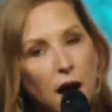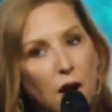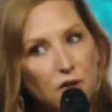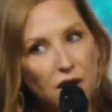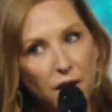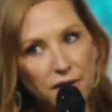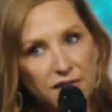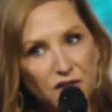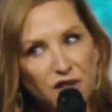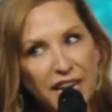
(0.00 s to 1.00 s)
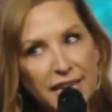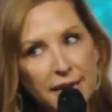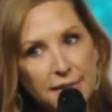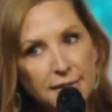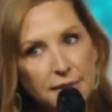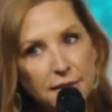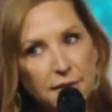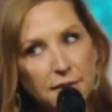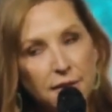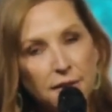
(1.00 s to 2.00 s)
Our child is a genius.
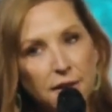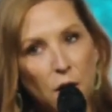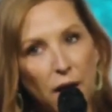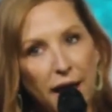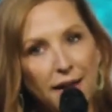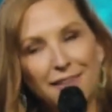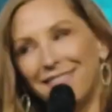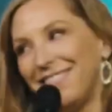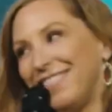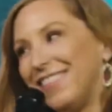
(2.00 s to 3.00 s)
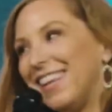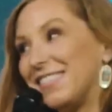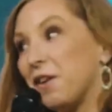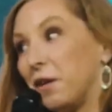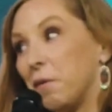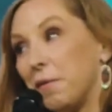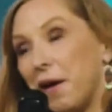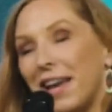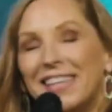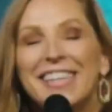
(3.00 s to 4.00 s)
Okay? It's literally what we
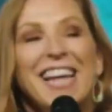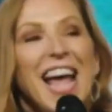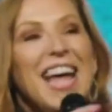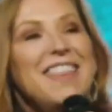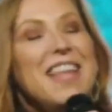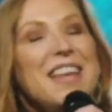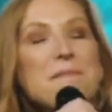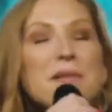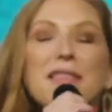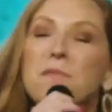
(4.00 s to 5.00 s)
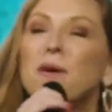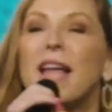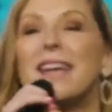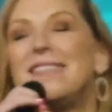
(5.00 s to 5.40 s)
thought. And then, but then we're like